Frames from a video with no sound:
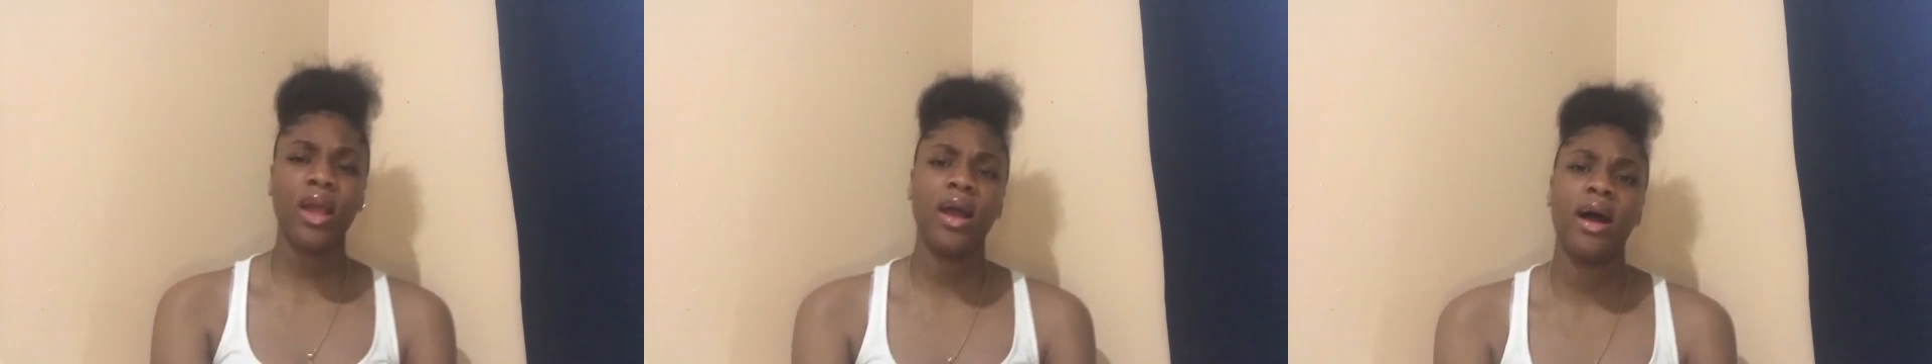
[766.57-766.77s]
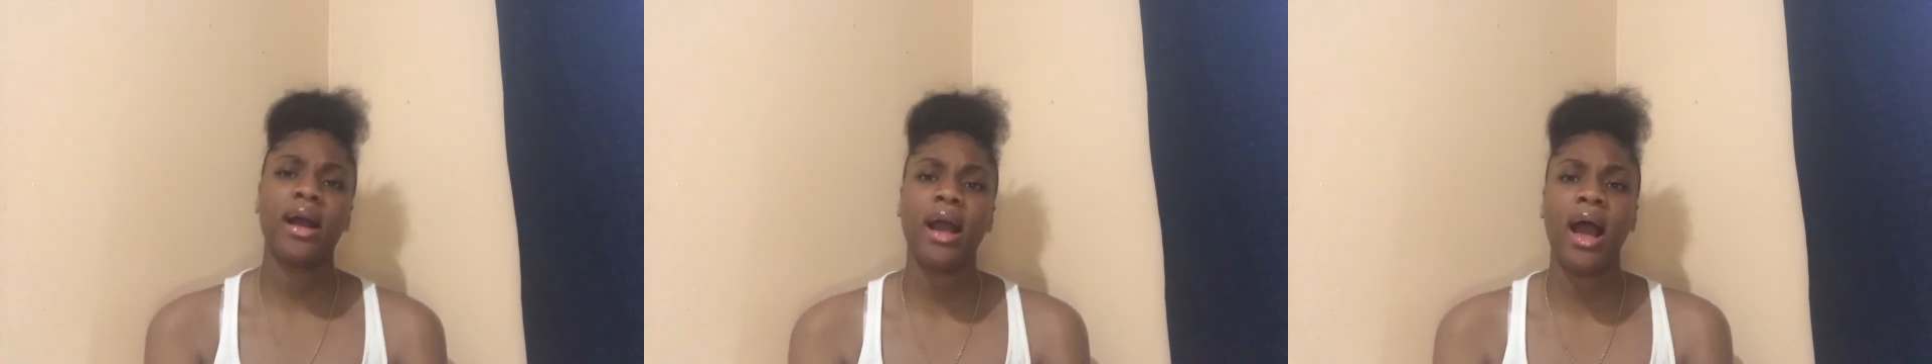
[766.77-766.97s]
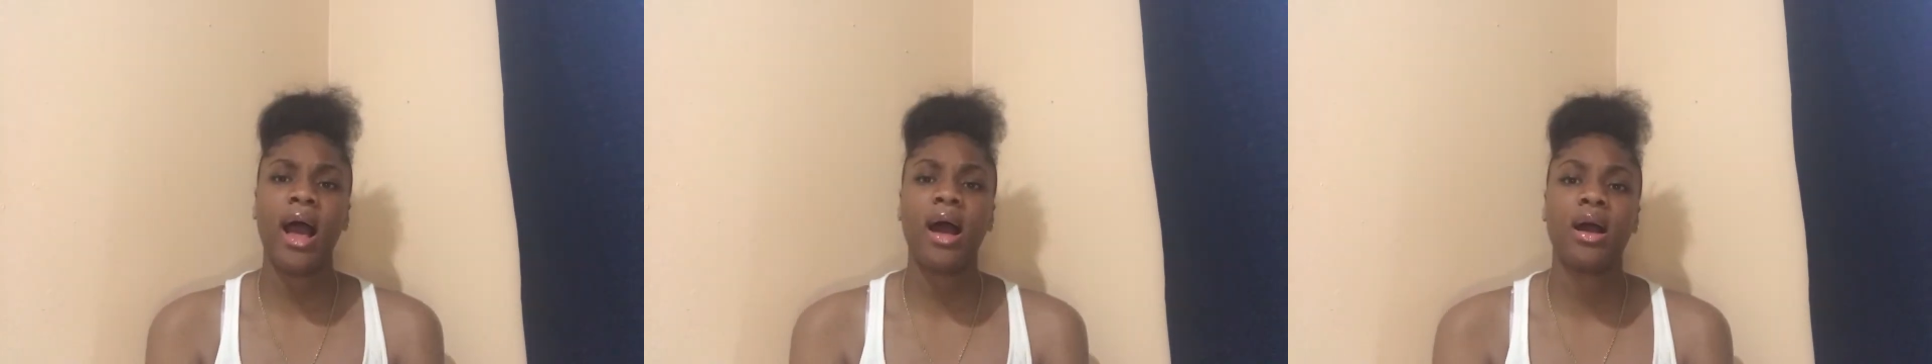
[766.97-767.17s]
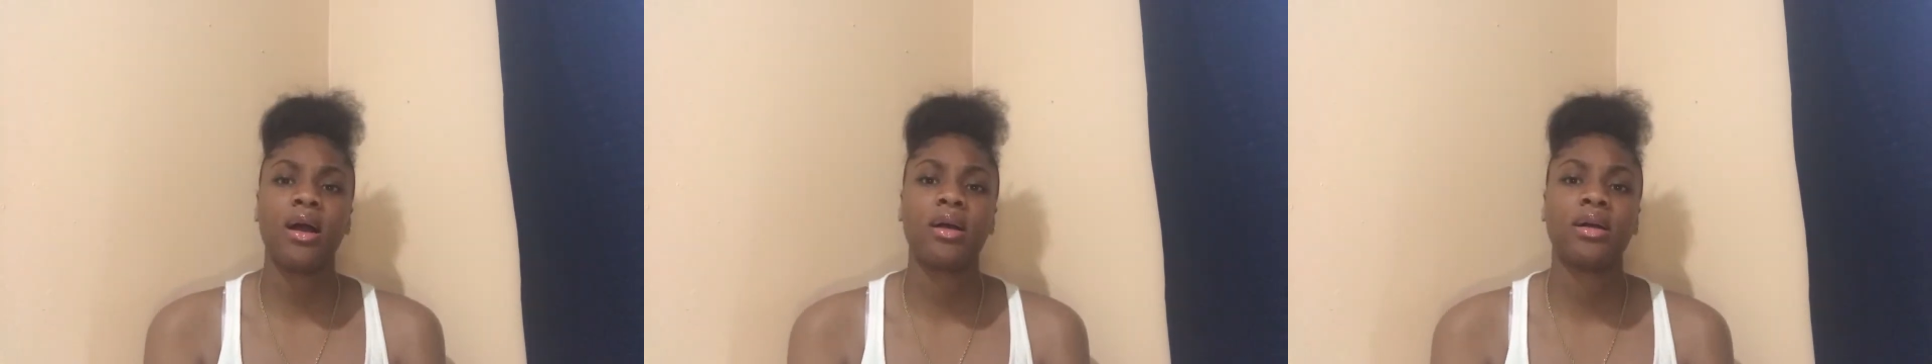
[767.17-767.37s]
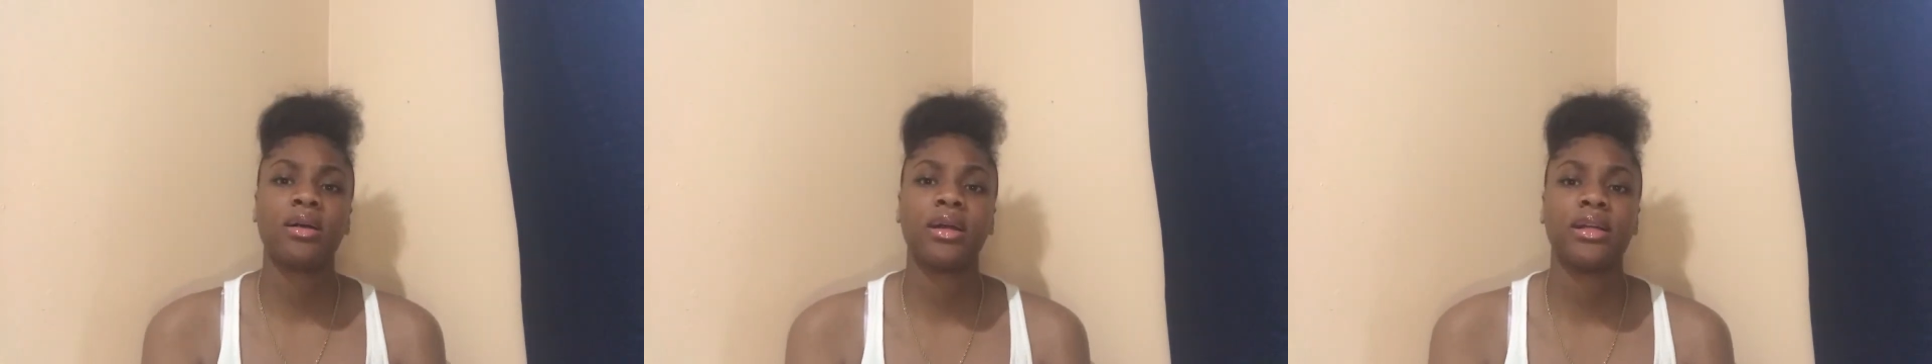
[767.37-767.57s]
I got
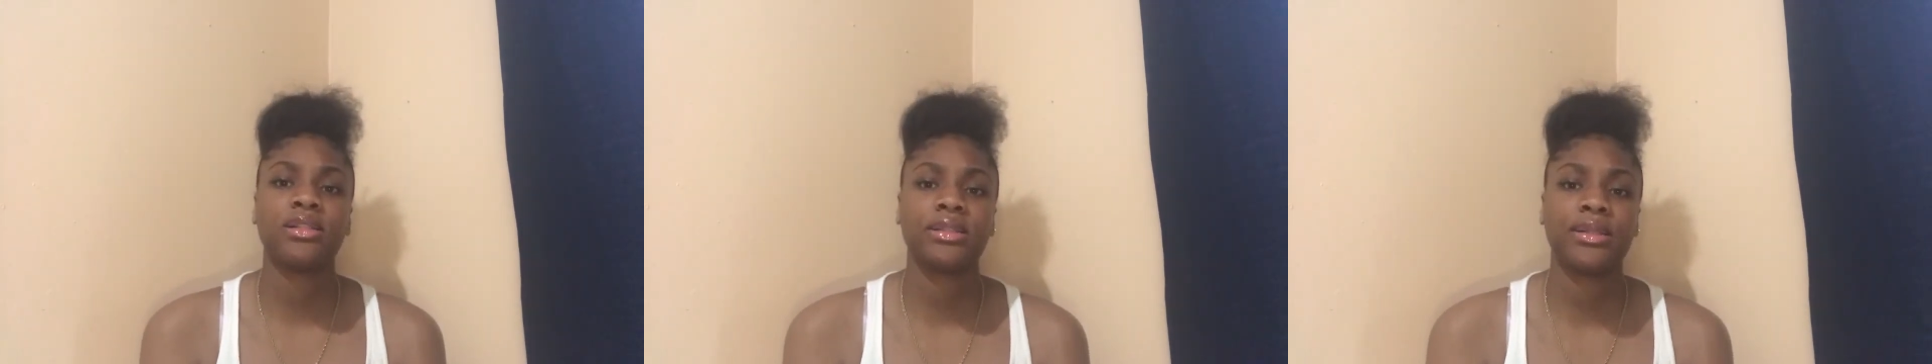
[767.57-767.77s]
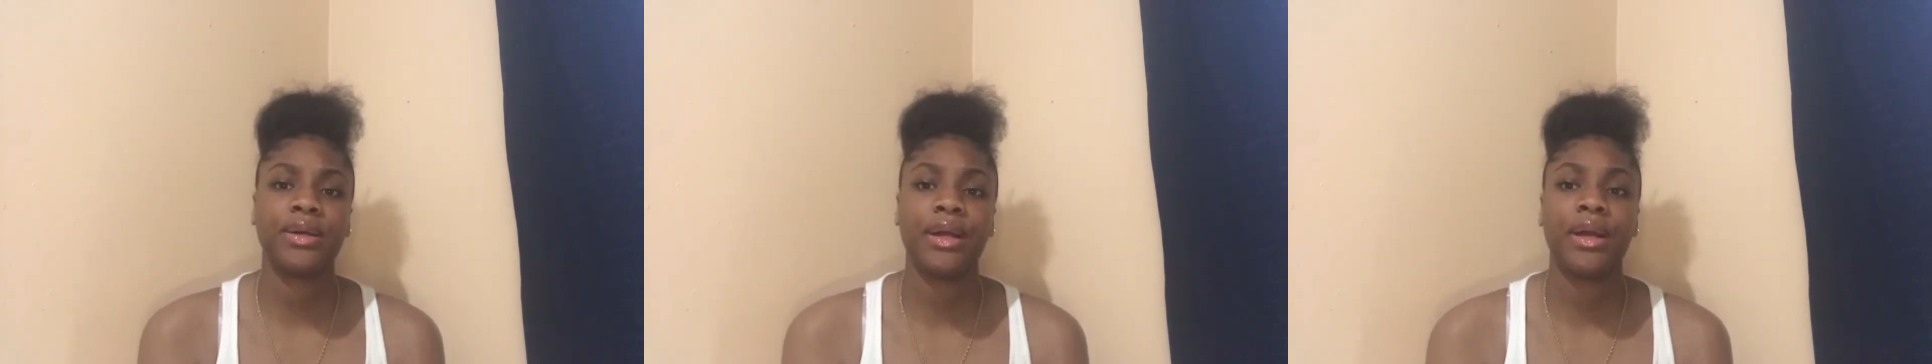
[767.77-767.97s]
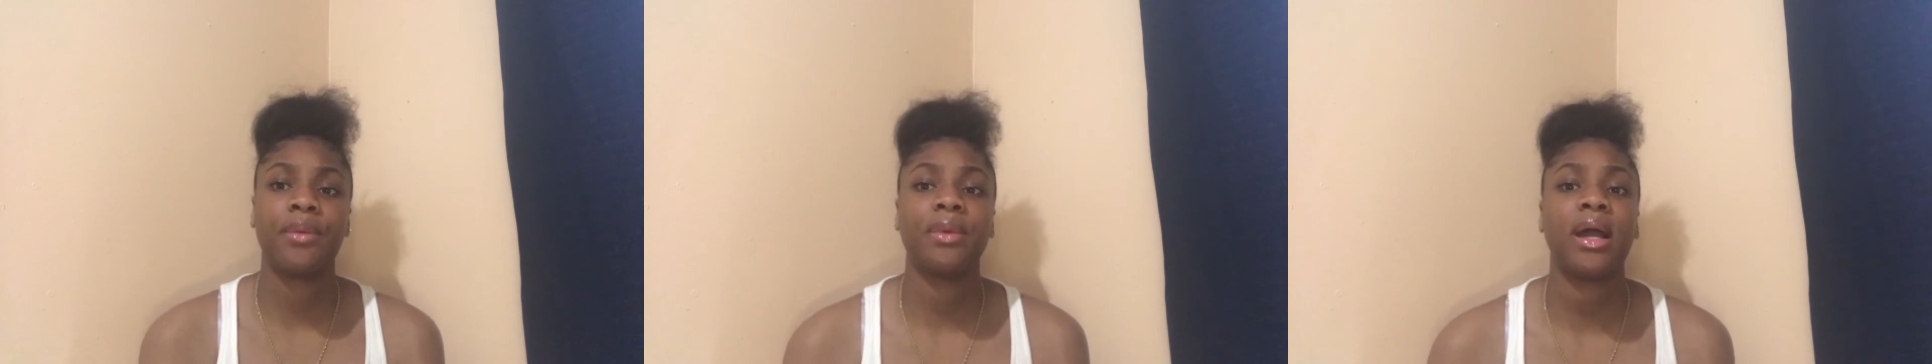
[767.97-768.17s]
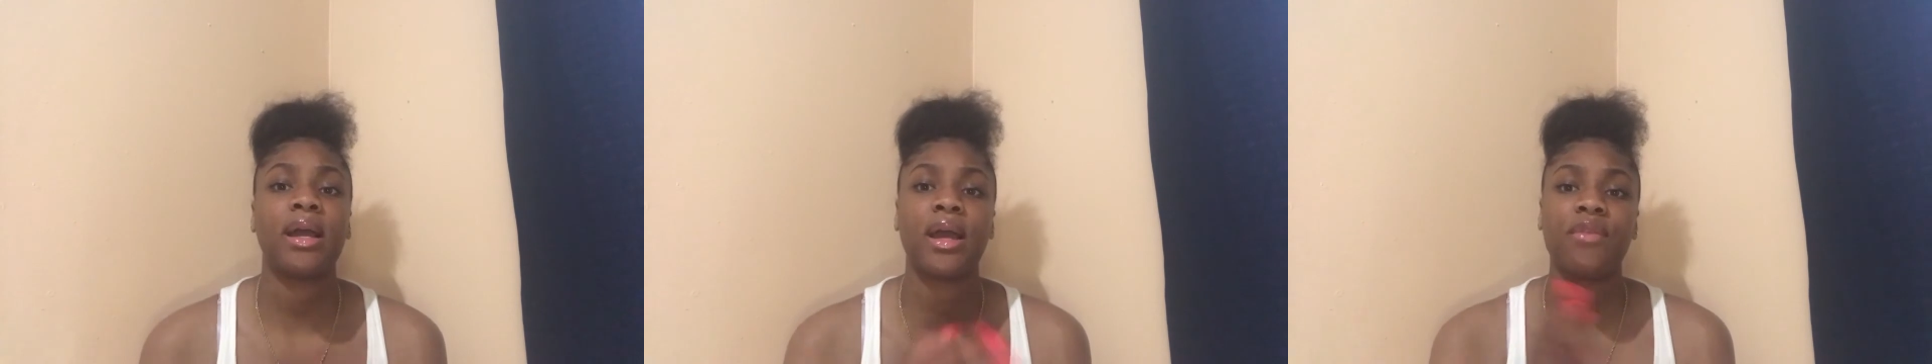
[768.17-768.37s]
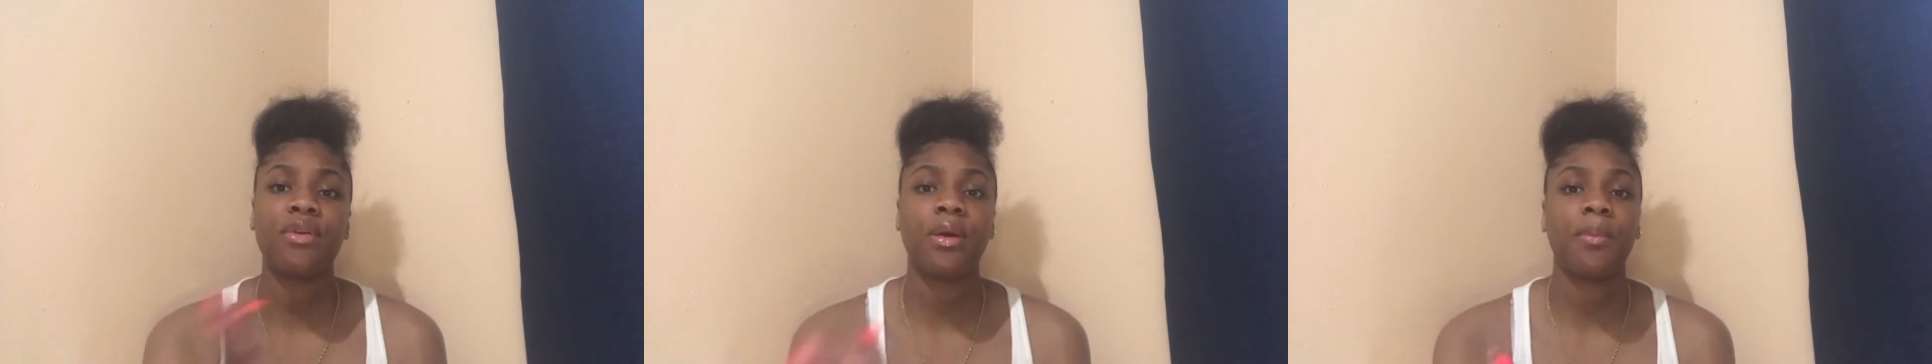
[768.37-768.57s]
her Instagram, and I
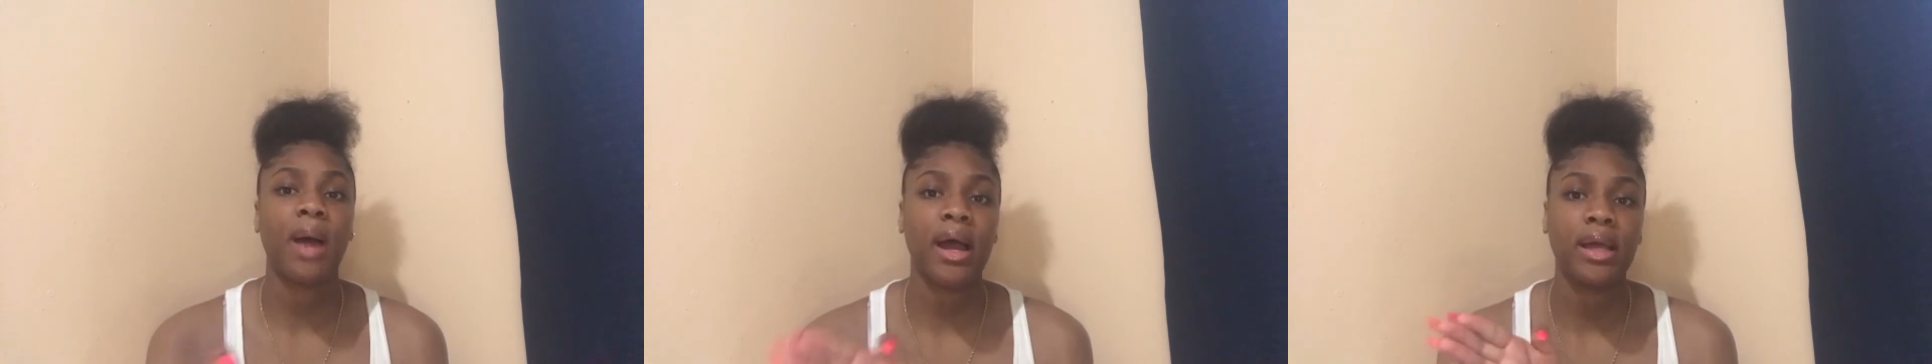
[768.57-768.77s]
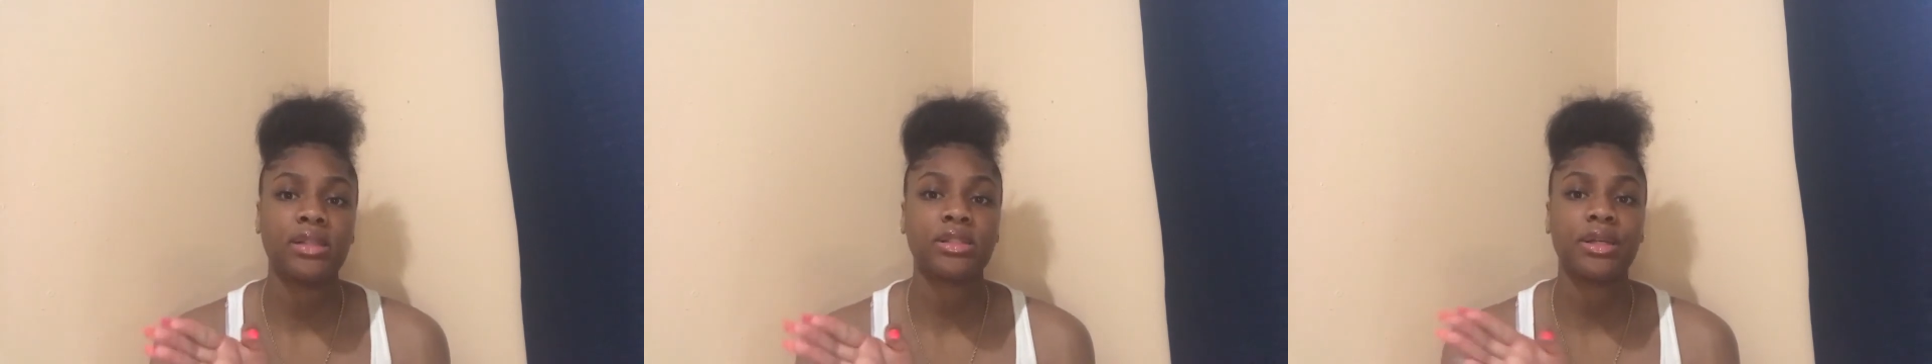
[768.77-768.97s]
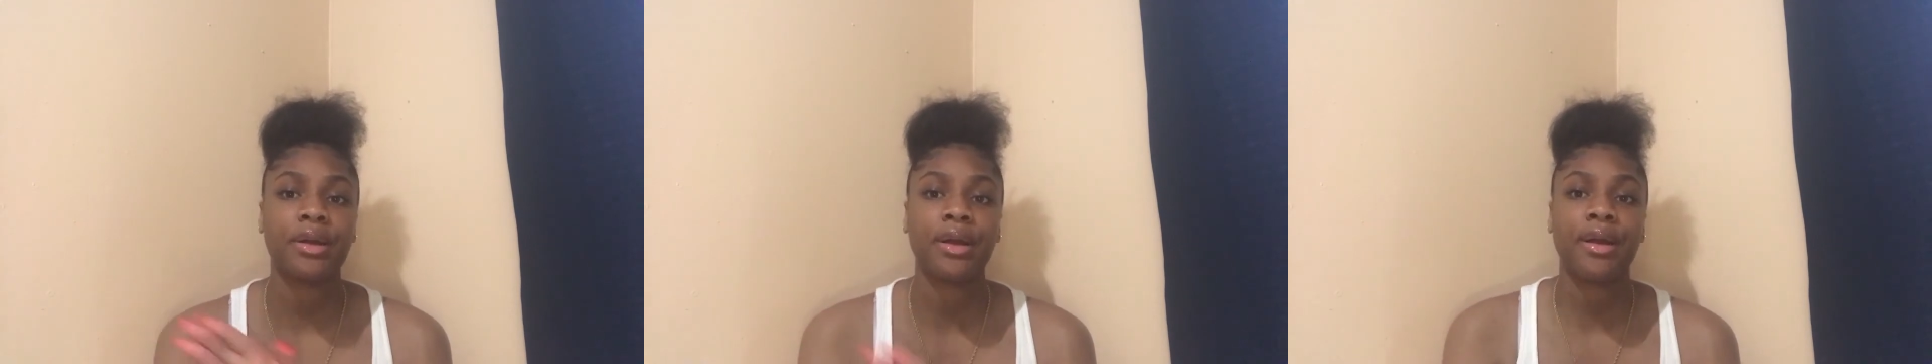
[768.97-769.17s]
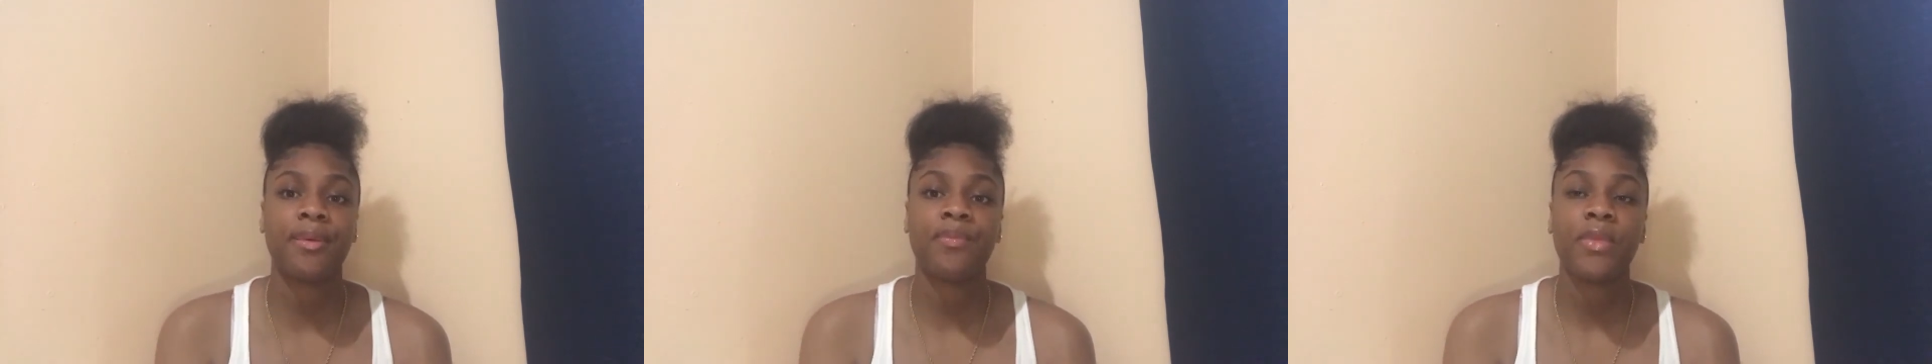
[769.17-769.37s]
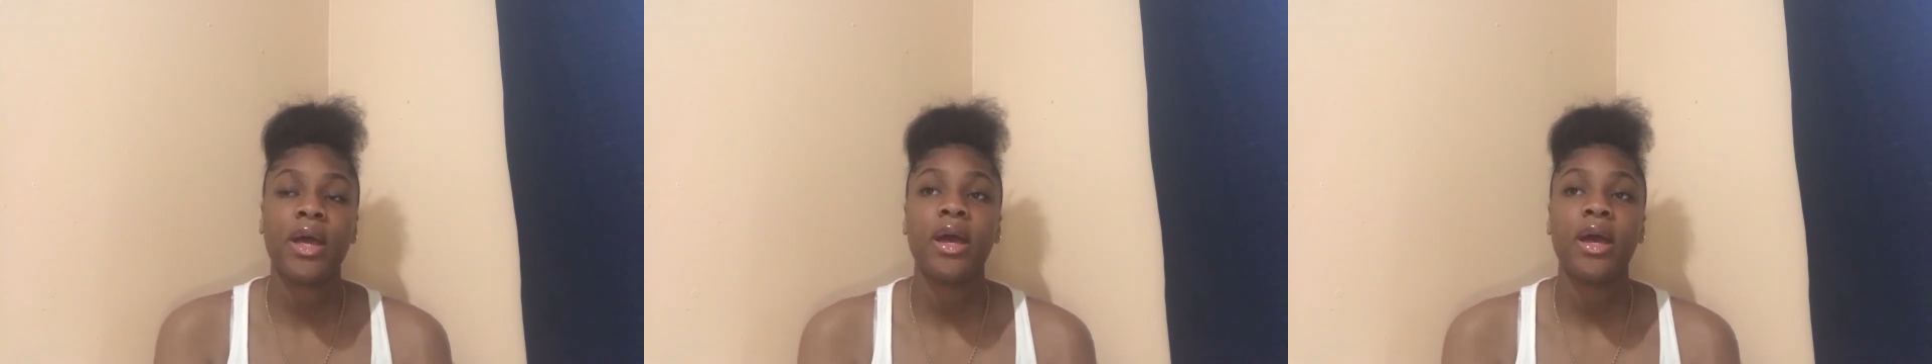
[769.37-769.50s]
gave her my Instagram.